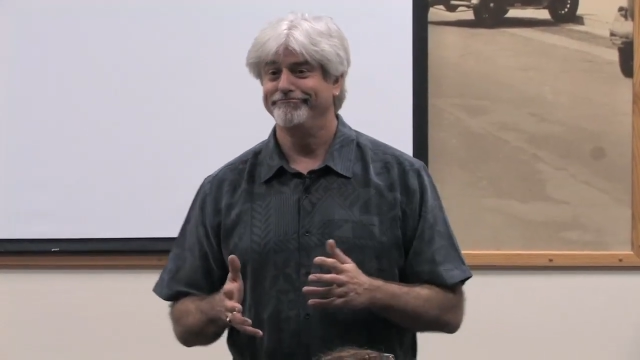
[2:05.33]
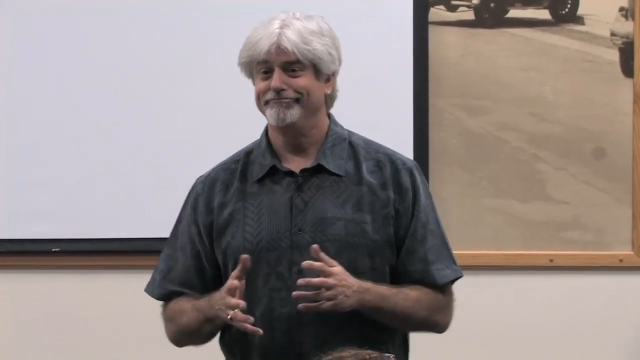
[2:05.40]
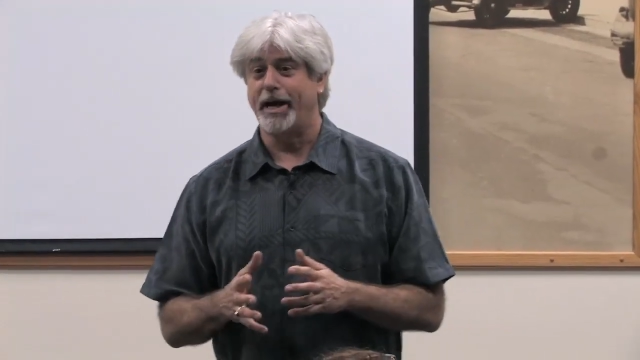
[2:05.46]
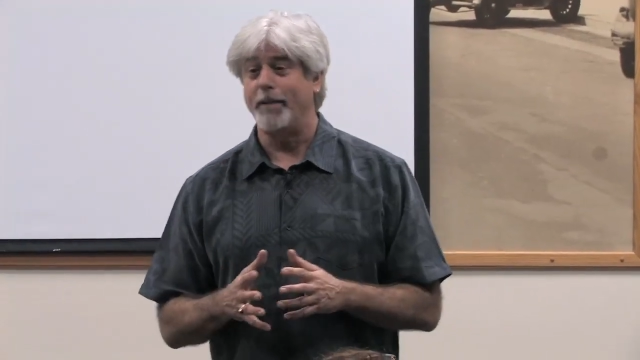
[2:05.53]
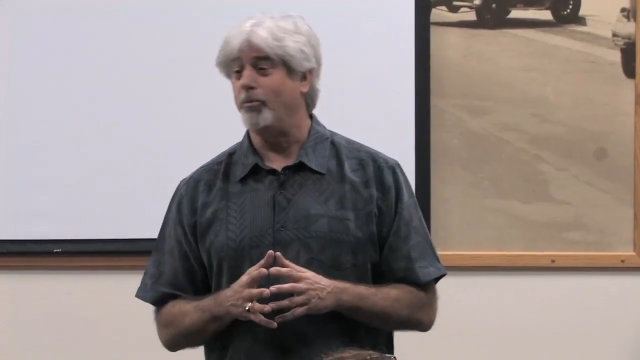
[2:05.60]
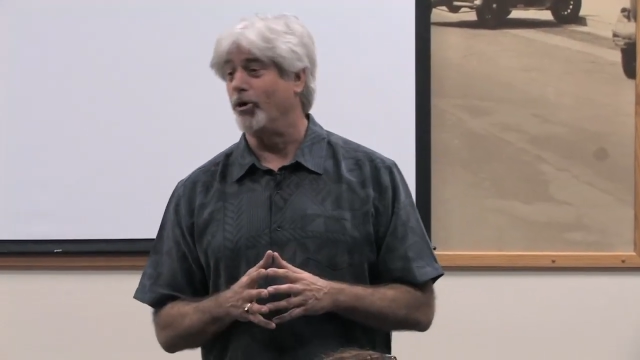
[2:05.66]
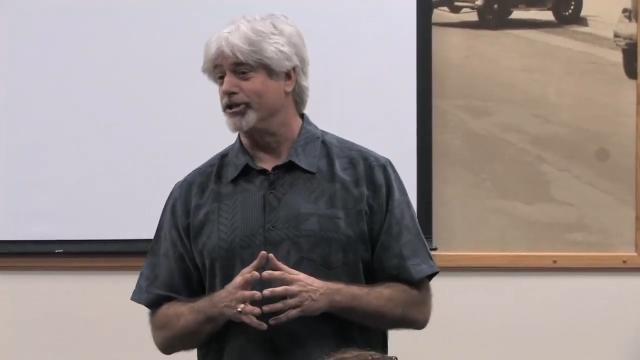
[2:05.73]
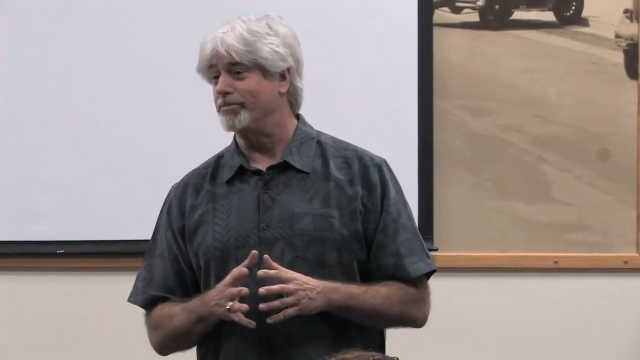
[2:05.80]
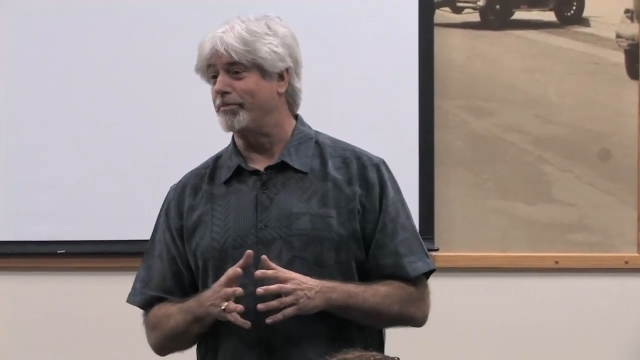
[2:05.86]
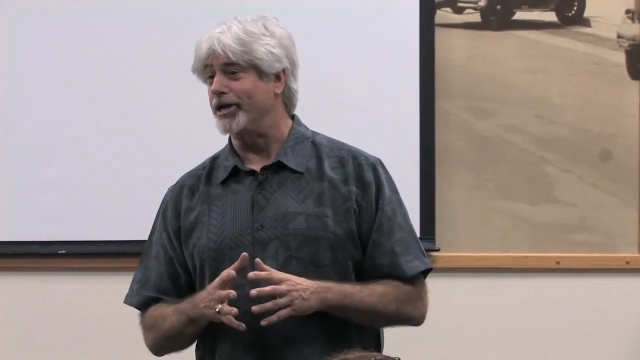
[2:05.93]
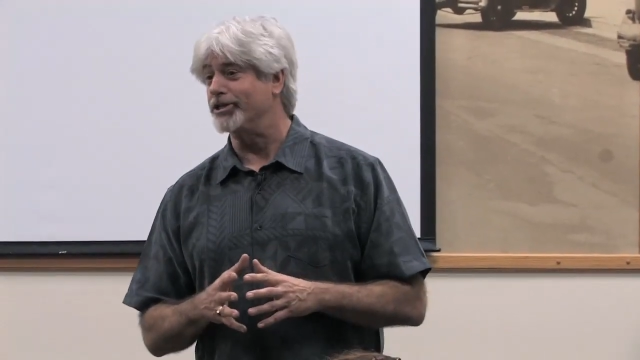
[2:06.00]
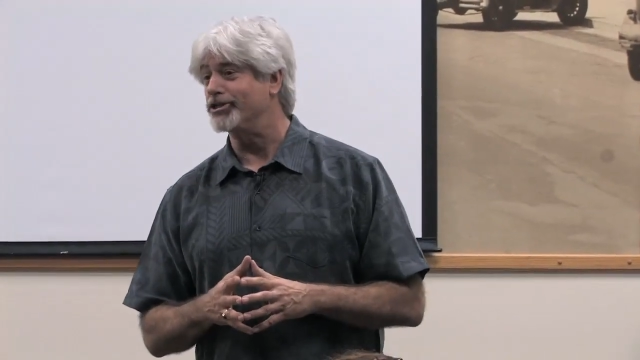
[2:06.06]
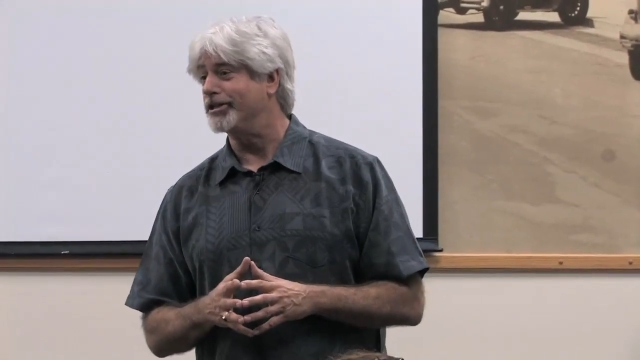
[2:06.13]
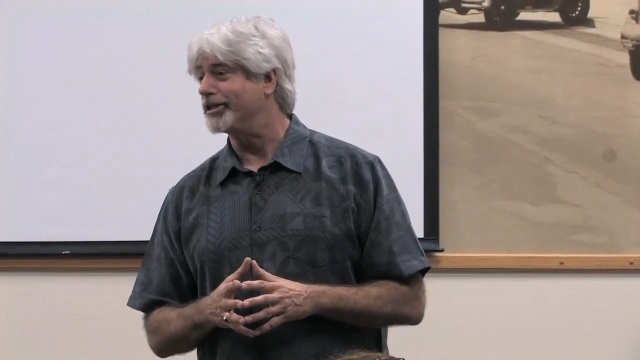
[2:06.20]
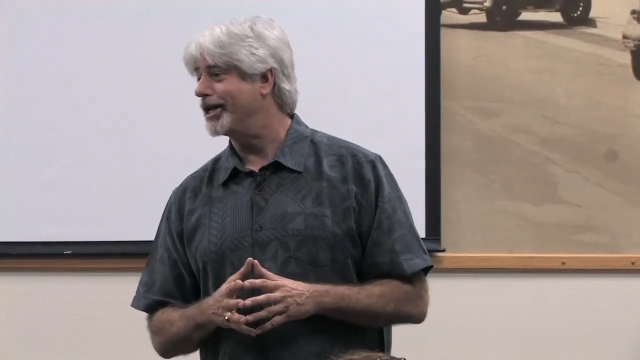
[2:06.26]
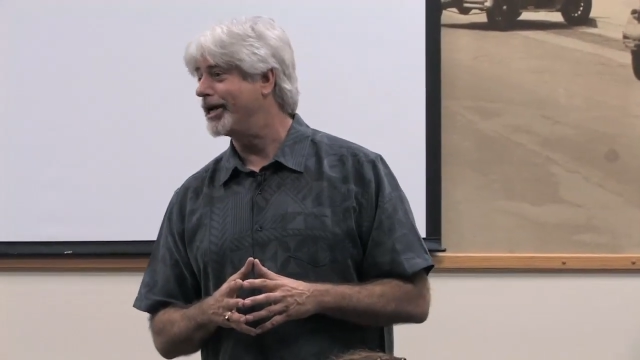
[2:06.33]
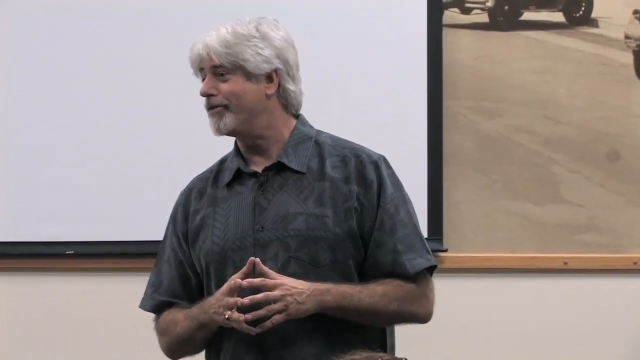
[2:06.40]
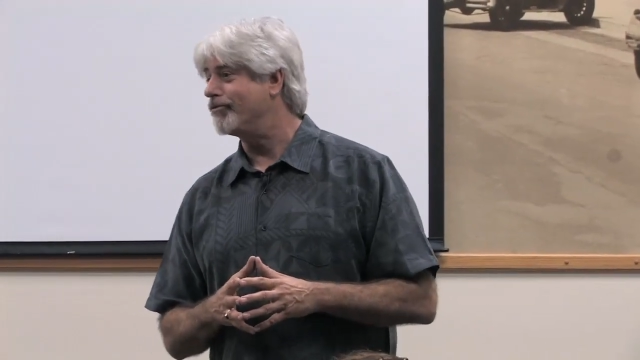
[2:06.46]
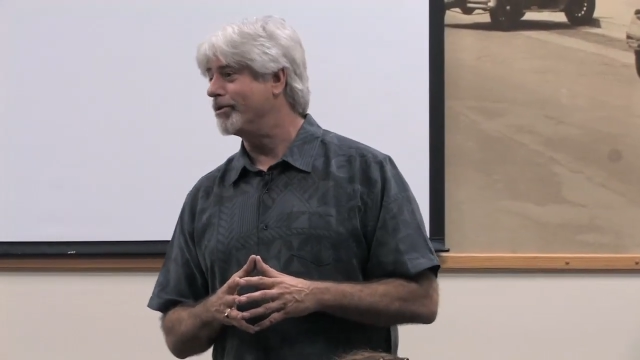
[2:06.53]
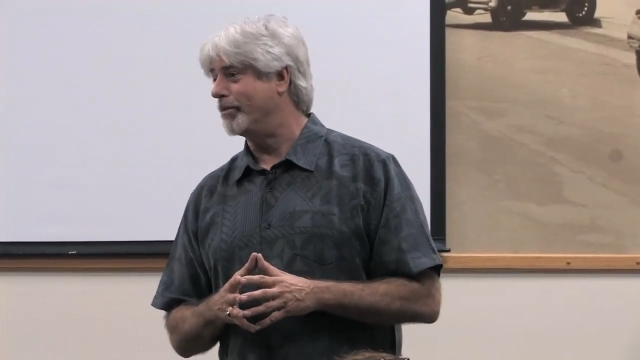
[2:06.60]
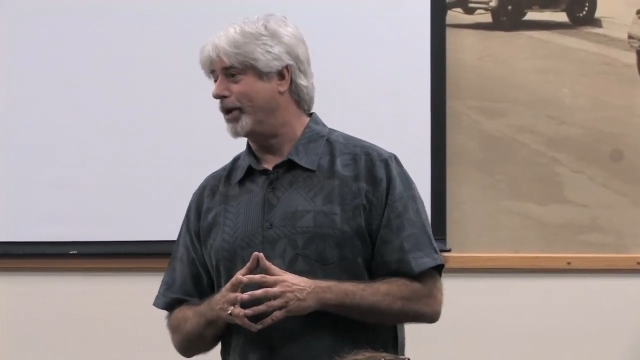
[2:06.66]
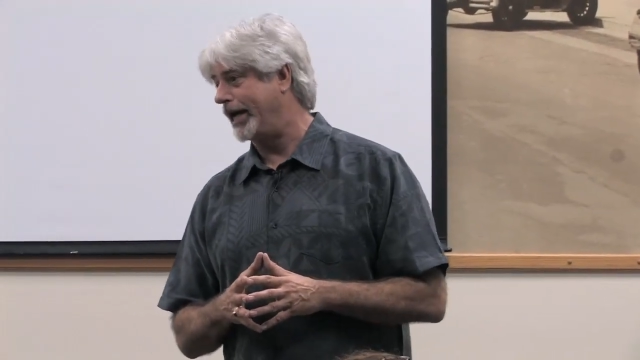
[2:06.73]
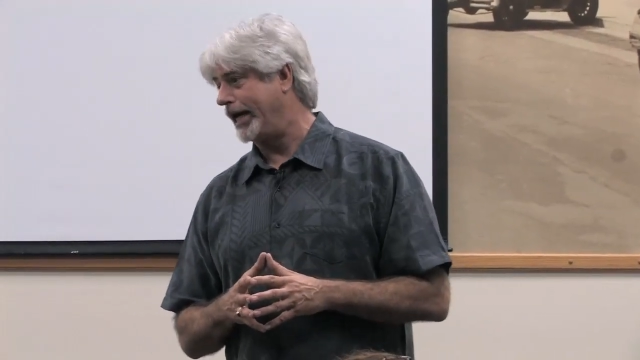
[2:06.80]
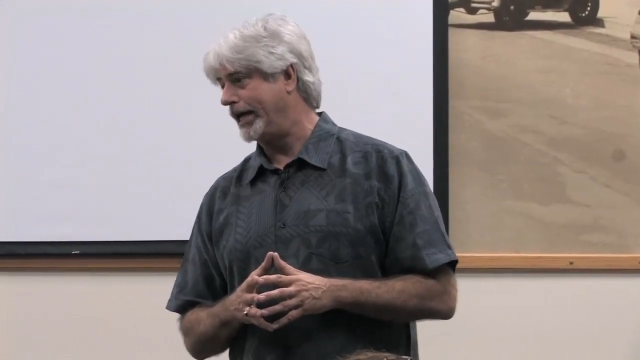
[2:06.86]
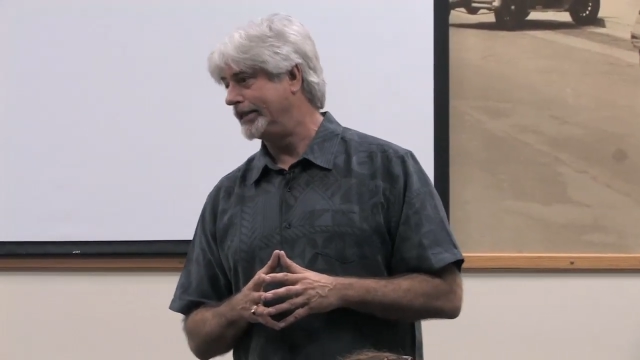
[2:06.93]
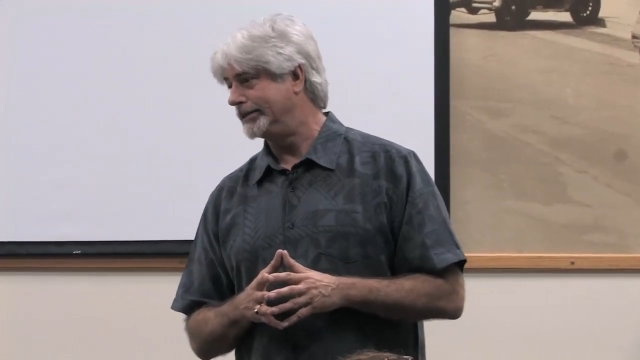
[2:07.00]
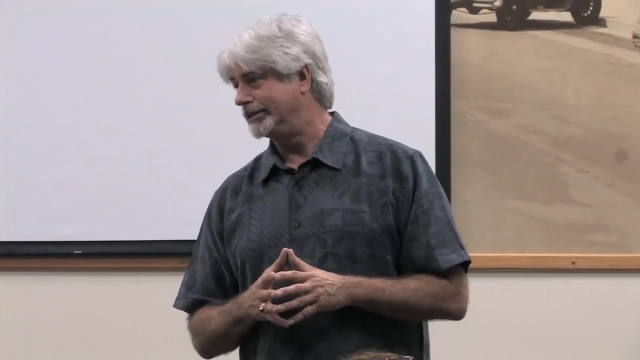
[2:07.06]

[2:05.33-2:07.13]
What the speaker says: I'm more special than everybody.